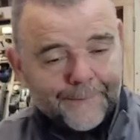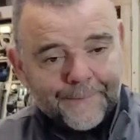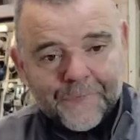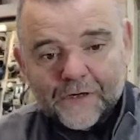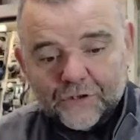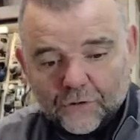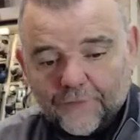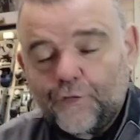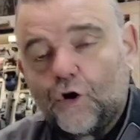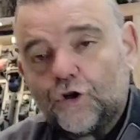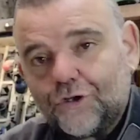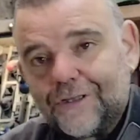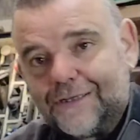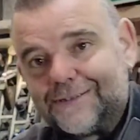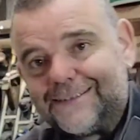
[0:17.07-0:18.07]
So I thought I'd do
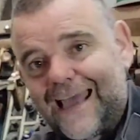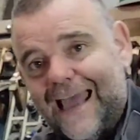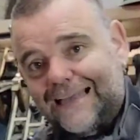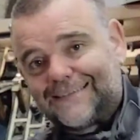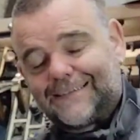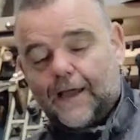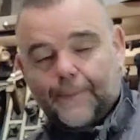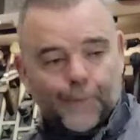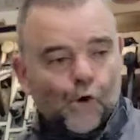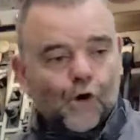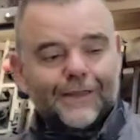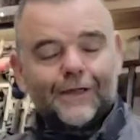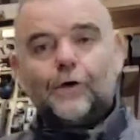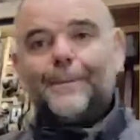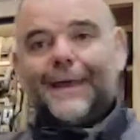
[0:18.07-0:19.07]
a little test, and I bought a
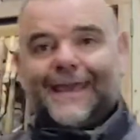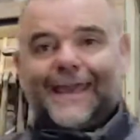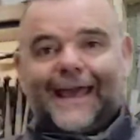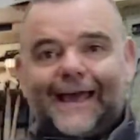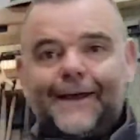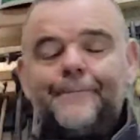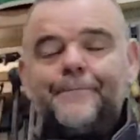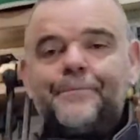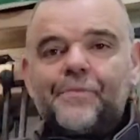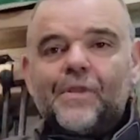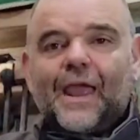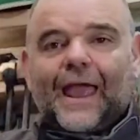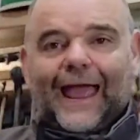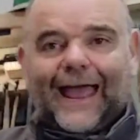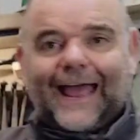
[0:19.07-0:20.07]
little meter,
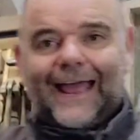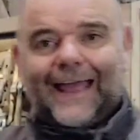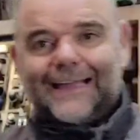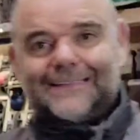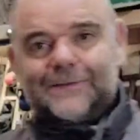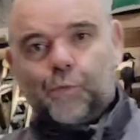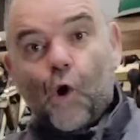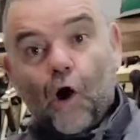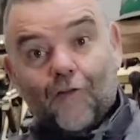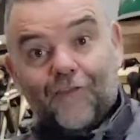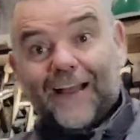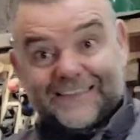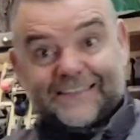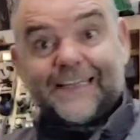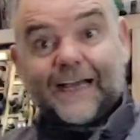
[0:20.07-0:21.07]
and what I've
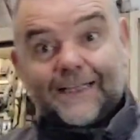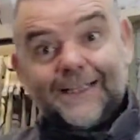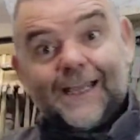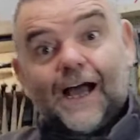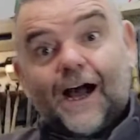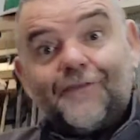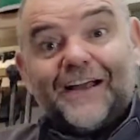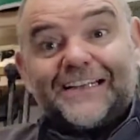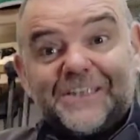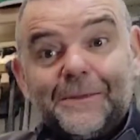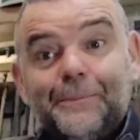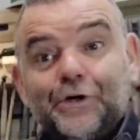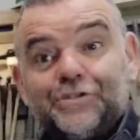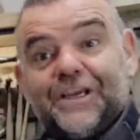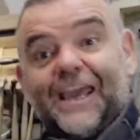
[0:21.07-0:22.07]
actually done, I've actually
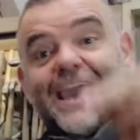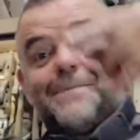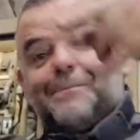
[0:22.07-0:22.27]
put it in